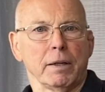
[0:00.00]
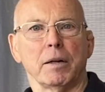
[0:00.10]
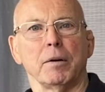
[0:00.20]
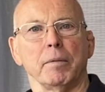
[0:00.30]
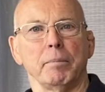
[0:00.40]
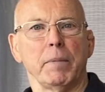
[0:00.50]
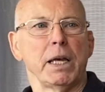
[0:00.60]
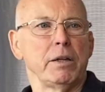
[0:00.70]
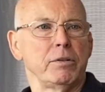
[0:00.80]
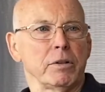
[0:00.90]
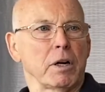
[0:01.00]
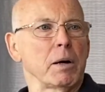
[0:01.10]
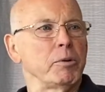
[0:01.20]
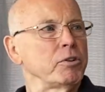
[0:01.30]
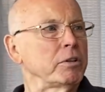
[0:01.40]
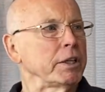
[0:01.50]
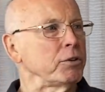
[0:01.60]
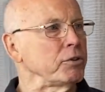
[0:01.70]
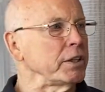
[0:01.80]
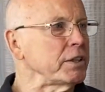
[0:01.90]
you know, maids and garbage
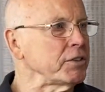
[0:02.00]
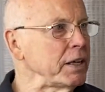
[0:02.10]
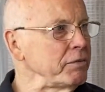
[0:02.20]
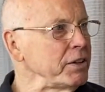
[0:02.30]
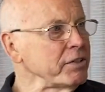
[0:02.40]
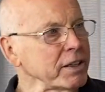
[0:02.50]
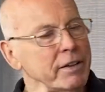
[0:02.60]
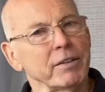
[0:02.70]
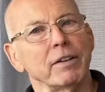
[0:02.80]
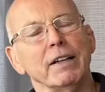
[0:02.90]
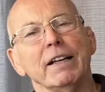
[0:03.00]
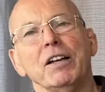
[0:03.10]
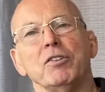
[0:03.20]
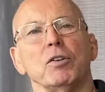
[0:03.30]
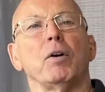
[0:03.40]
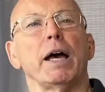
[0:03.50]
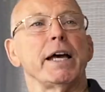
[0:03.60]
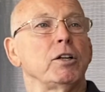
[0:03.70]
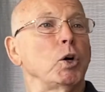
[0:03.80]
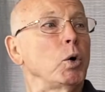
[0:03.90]
collectors get the same visa. Kind of stuff. So I
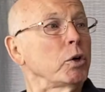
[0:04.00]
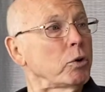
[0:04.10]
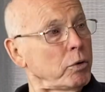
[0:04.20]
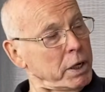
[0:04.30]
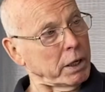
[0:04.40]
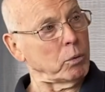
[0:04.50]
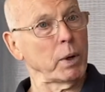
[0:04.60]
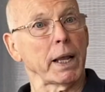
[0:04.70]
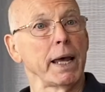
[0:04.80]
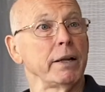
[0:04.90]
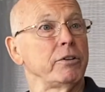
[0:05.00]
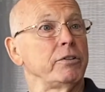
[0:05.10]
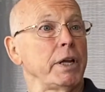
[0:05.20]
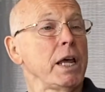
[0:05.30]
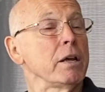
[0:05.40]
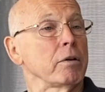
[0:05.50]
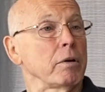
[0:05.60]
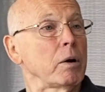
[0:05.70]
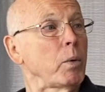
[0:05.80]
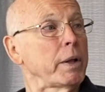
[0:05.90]
had to go to Korea. Well, I had to stay in
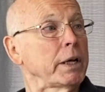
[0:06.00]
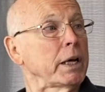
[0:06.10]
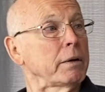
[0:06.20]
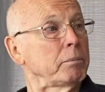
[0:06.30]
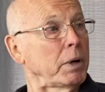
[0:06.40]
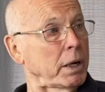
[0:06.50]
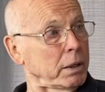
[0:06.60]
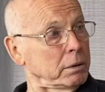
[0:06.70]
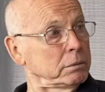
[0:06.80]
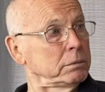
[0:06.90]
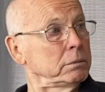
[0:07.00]
Korea while they got my...